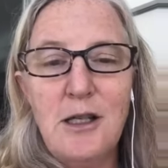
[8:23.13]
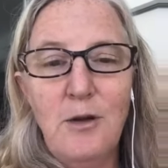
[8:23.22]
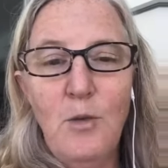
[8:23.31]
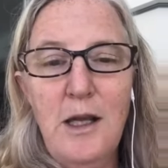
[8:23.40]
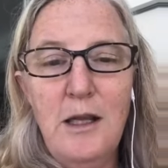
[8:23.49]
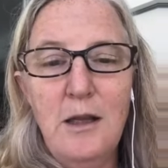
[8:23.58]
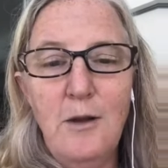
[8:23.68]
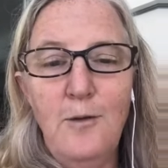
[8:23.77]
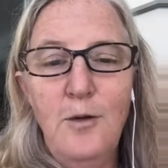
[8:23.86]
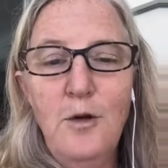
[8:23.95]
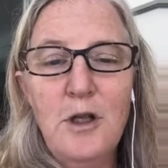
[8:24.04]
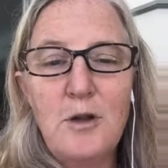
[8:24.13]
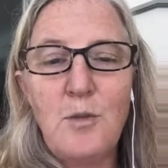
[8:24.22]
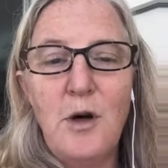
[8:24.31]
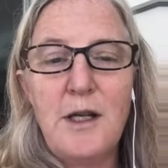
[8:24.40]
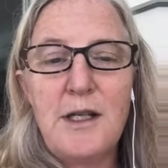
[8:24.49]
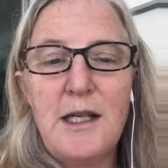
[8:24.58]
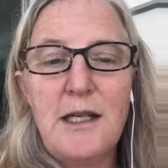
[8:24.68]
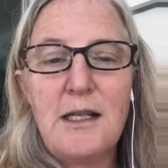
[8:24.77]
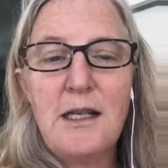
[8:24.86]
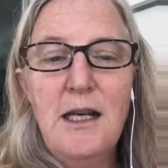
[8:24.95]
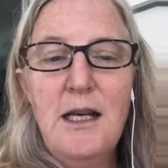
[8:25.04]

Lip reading: in the way that the food is processed.